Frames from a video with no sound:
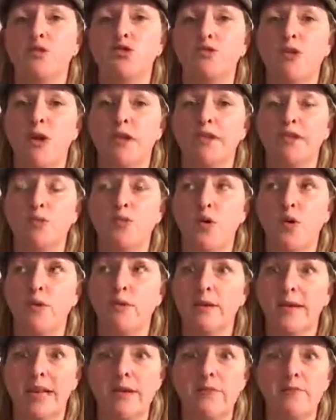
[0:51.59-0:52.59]
trust what
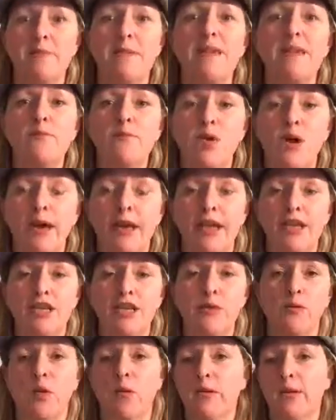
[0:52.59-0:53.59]
would give me more
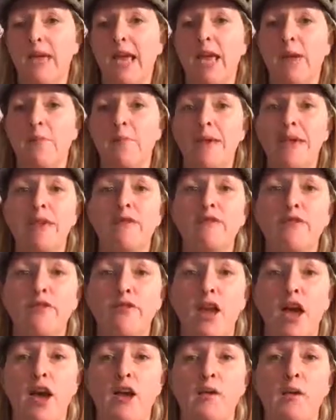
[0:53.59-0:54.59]
energy, what would keep me in
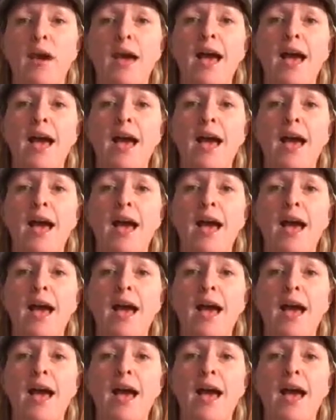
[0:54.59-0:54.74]
flow,